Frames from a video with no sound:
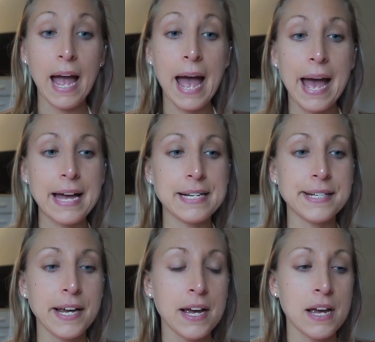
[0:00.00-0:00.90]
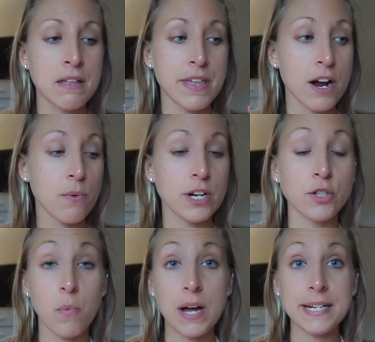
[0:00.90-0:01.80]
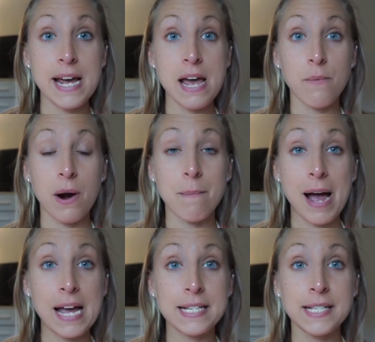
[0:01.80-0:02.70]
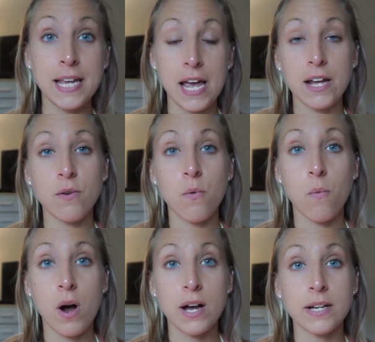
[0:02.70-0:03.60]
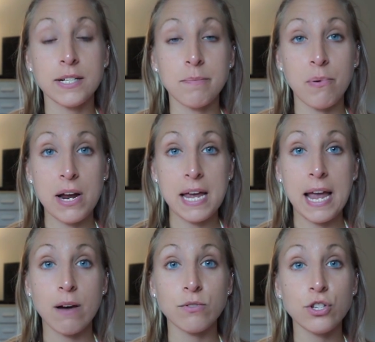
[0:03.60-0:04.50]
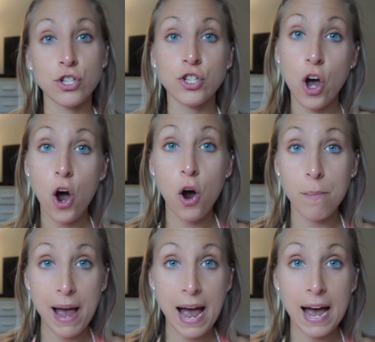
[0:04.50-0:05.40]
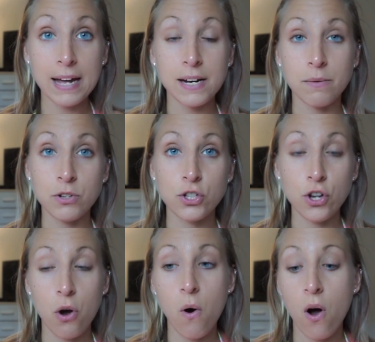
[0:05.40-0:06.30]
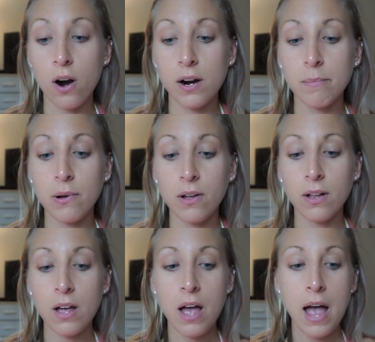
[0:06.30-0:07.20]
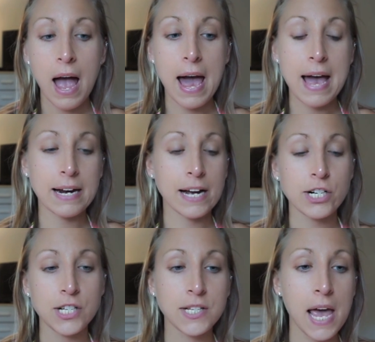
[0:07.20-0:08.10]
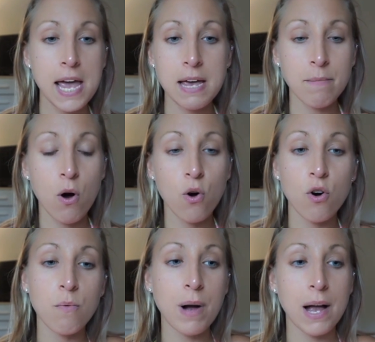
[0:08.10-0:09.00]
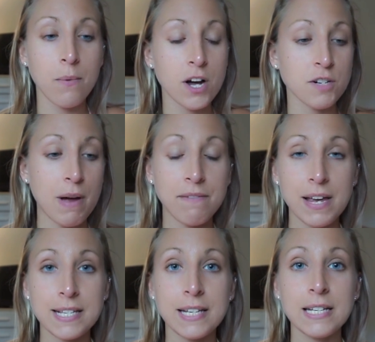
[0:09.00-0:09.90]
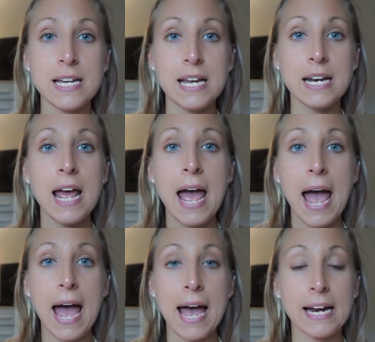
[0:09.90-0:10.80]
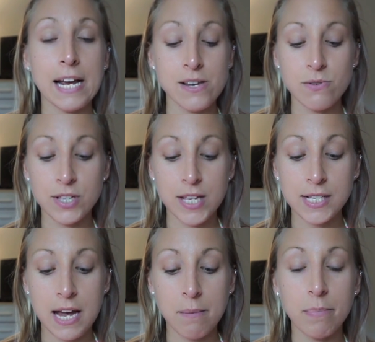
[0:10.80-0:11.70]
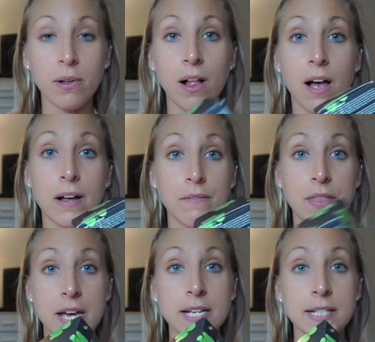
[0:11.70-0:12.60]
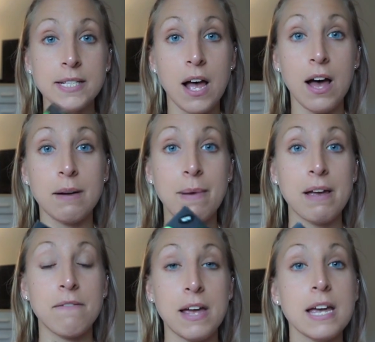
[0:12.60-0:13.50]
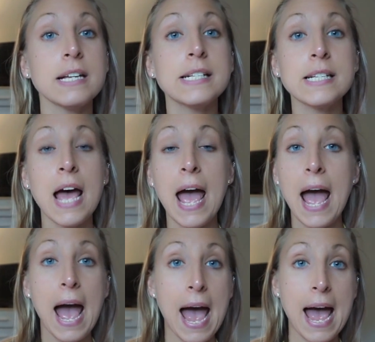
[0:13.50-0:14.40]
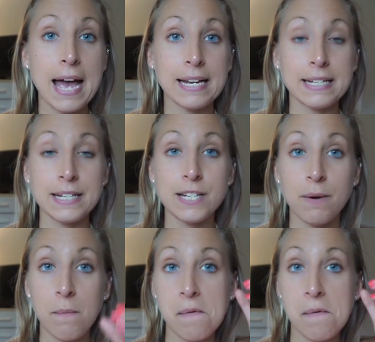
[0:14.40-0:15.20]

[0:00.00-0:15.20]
And there was one day where my skin was breaking out so bad, it was so horrible, and I just came home, I washed my face clean, and I used the sample of this on my face. And